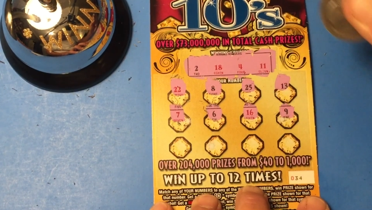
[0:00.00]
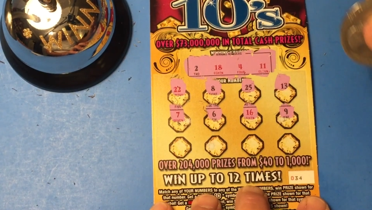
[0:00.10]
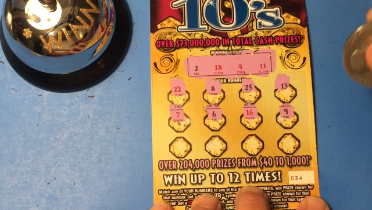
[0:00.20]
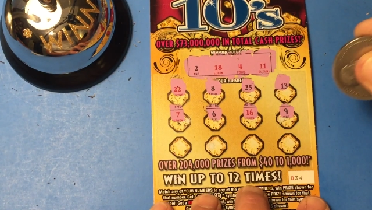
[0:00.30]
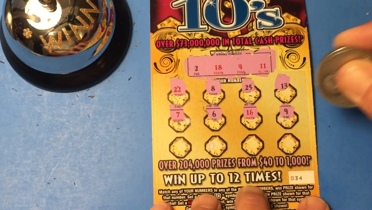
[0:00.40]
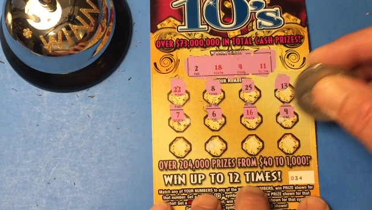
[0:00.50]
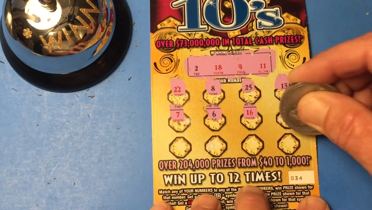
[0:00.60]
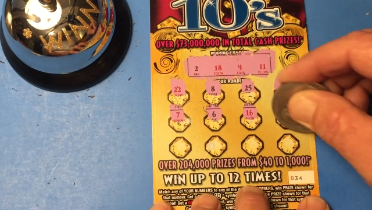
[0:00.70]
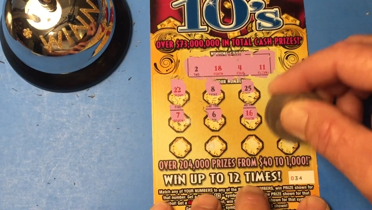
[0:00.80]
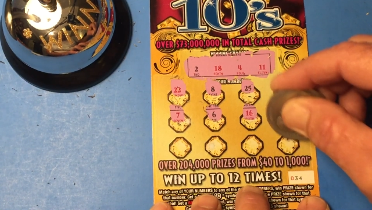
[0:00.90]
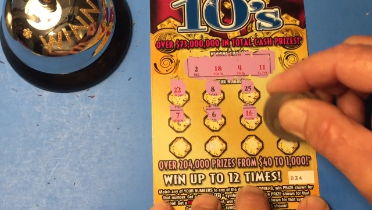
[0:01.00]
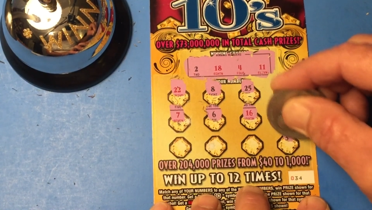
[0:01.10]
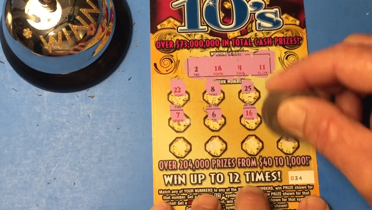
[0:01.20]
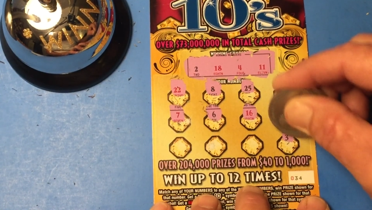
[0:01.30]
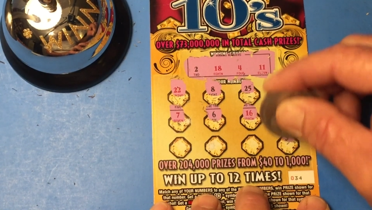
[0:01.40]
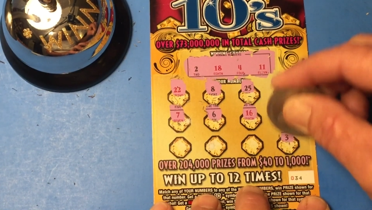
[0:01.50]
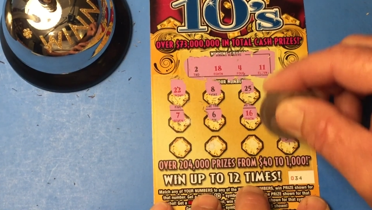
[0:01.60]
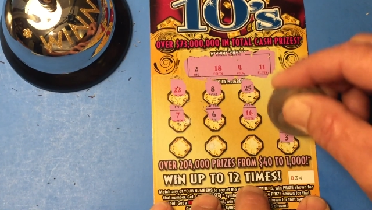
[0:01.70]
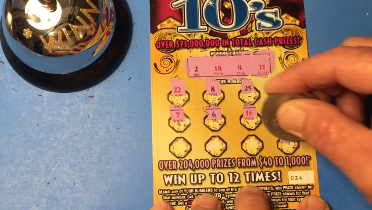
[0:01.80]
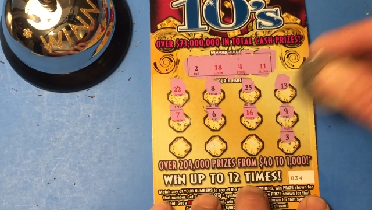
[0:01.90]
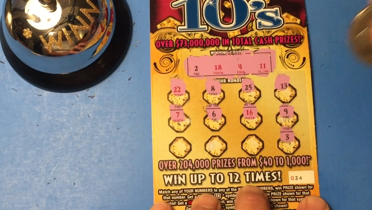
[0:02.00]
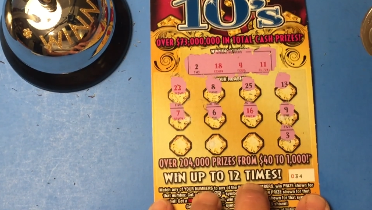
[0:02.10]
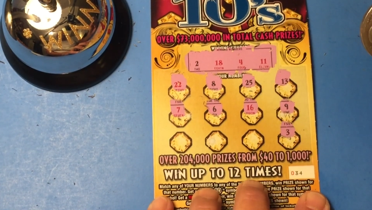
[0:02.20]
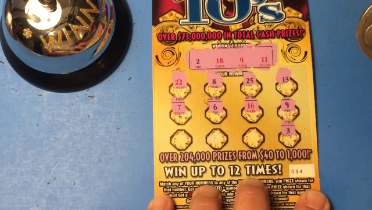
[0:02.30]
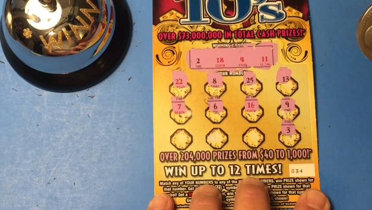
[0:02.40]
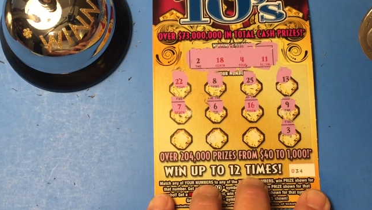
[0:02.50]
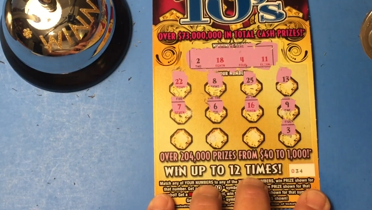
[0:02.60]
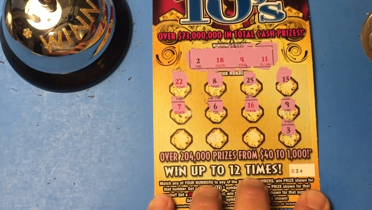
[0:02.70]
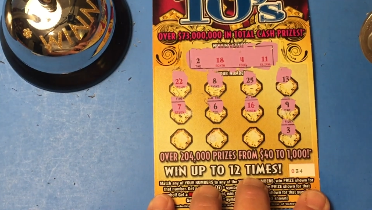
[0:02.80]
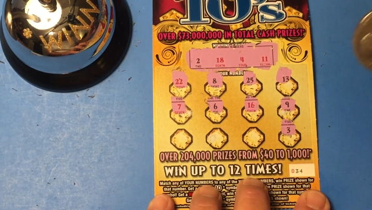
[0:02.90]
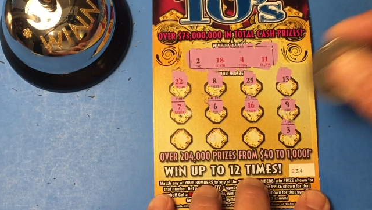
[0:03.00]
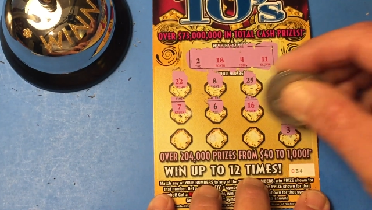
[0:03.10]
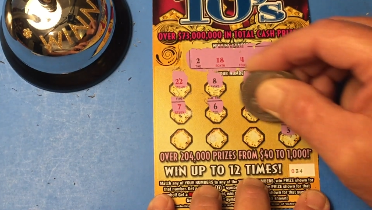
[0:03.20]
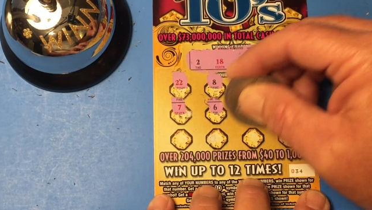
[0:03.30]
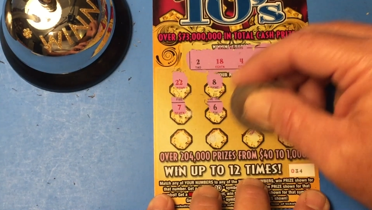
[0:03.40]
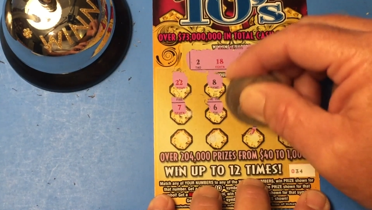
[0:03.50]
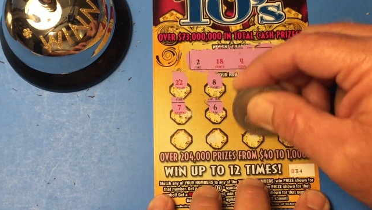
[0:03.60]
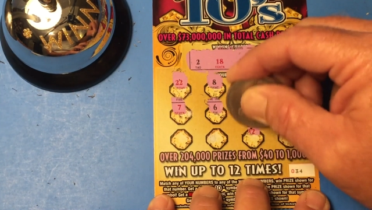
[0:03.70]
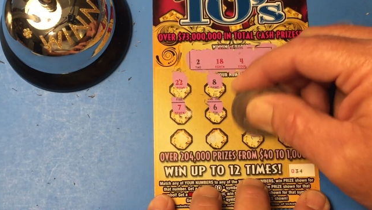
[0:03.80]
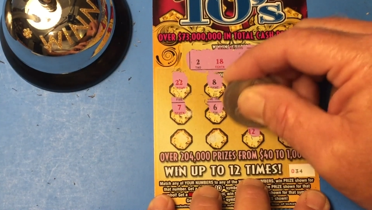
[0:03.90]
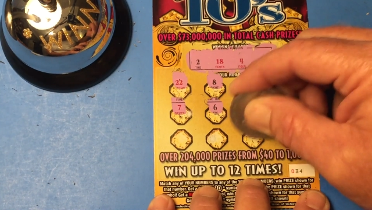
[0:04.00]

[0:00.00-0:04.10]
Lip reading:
[unreadable: no face in view]